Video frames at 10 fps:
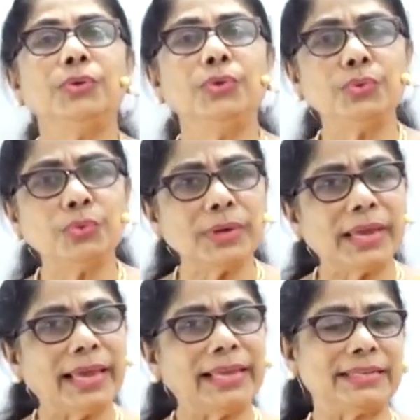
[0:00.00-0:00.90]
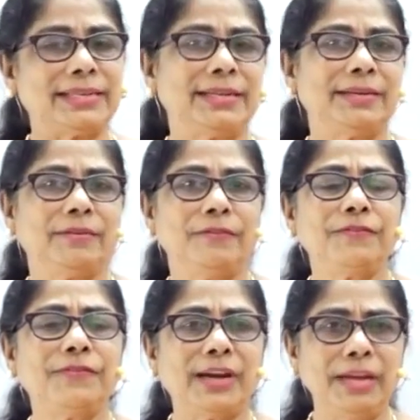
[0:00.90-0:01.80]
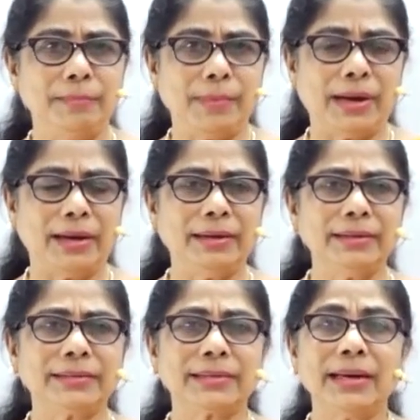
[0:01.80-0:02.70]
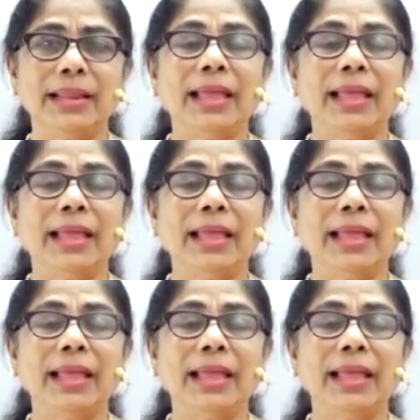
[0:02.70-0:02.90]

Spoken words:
you get 5 marks